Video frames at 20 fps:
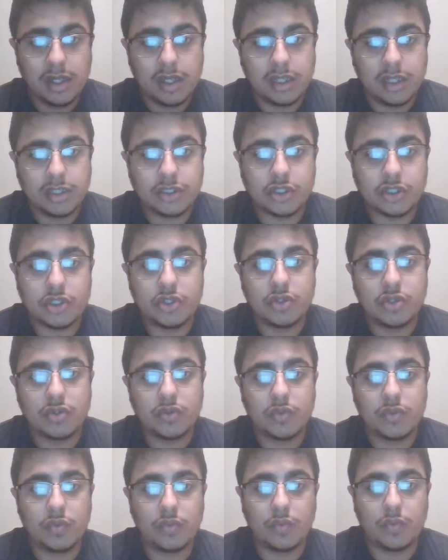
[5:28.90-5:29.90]
So you
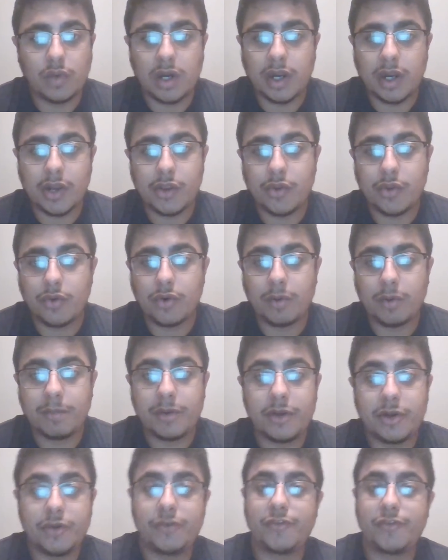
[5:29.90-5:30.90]
don't want your
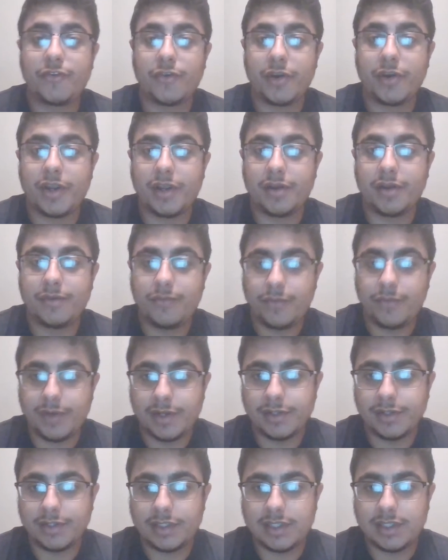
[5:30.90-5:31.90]
maneuvering
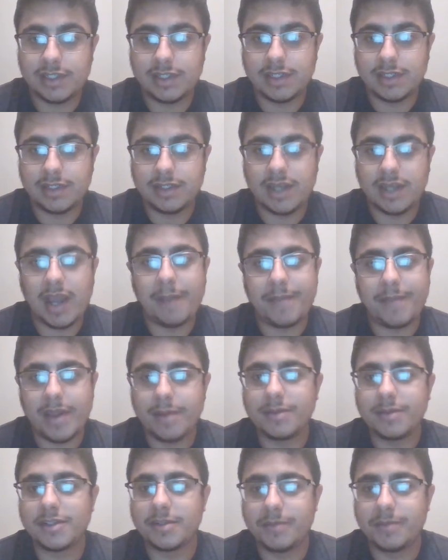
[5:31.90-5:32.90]
wheels to not be
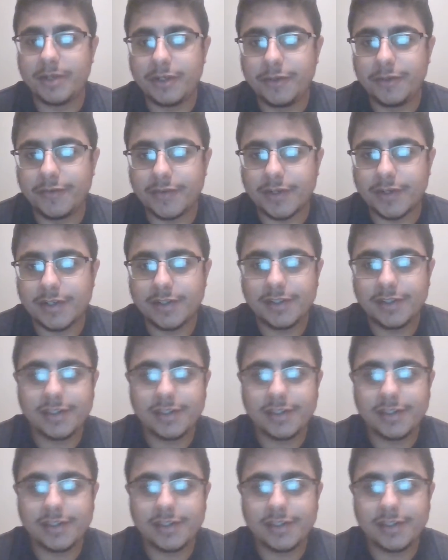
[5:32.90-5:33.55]
able to maneuver.